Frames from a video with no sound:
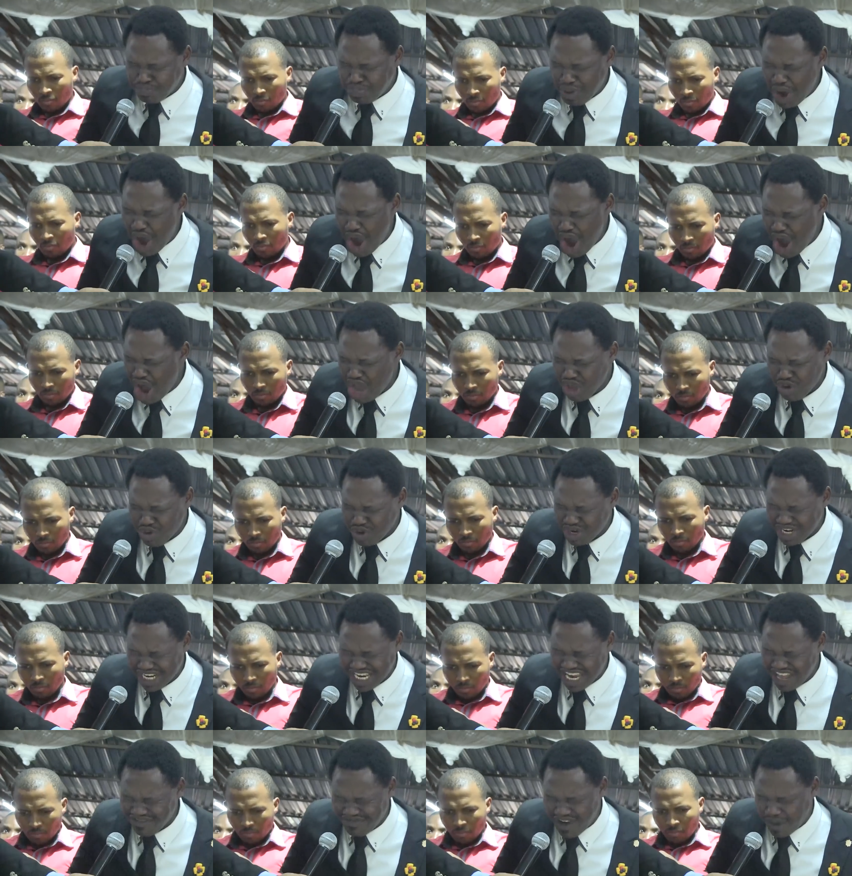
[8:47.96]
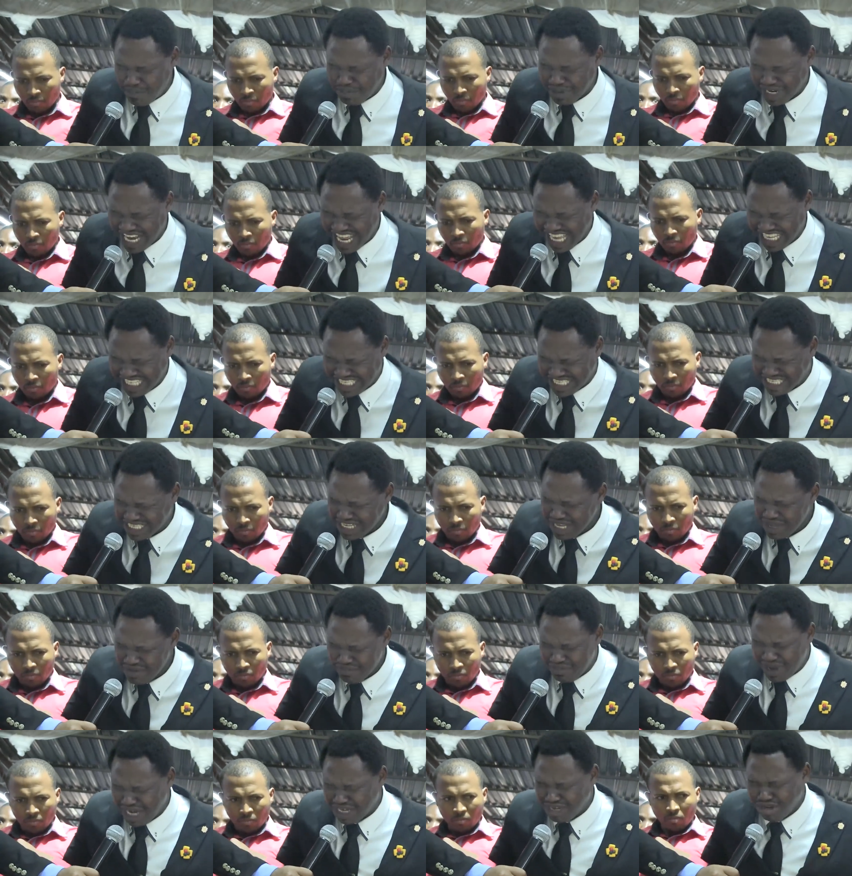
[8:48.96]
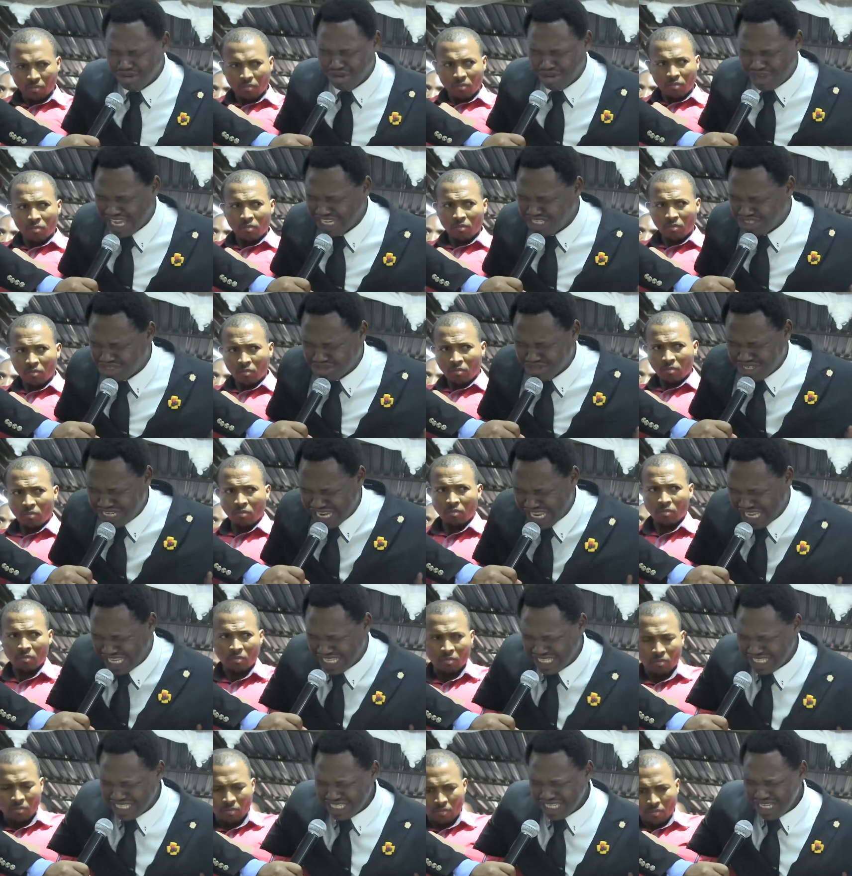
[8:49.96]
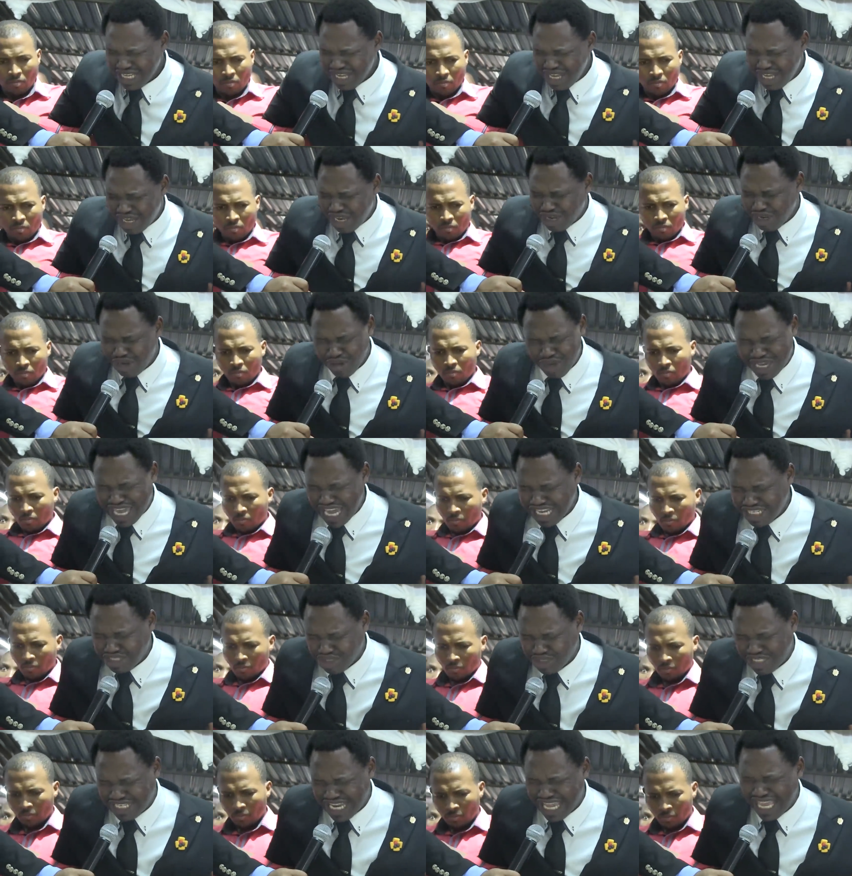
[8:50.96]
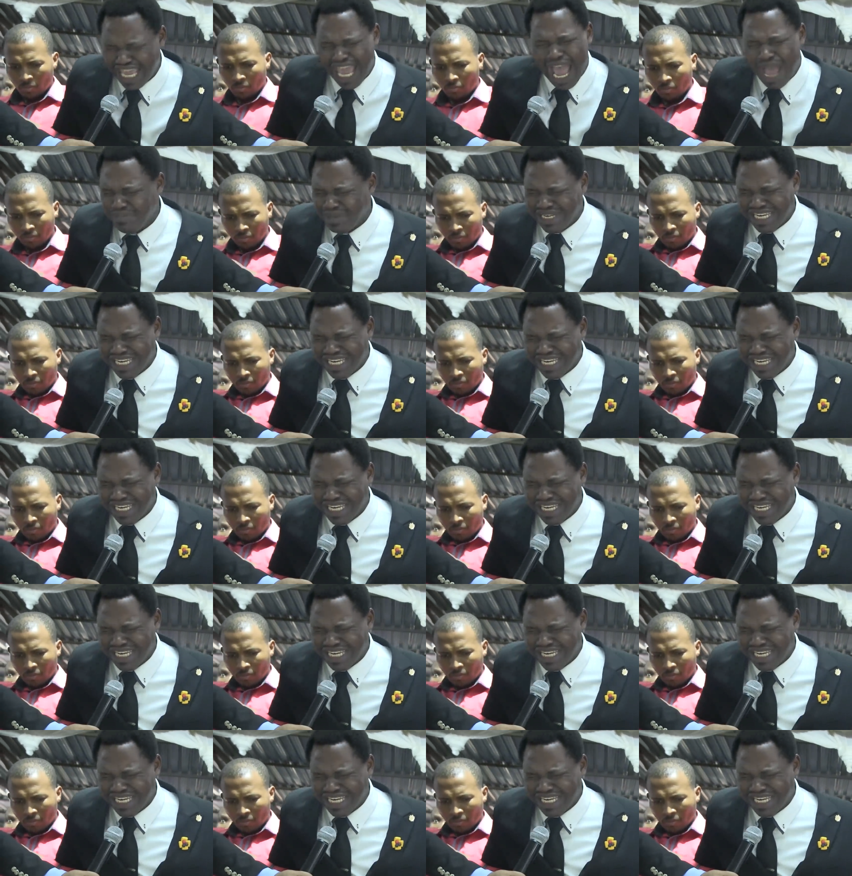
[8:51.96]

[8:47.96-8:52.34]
Speaker 1: boy will never be raised. But look at today. Look at today. I mean,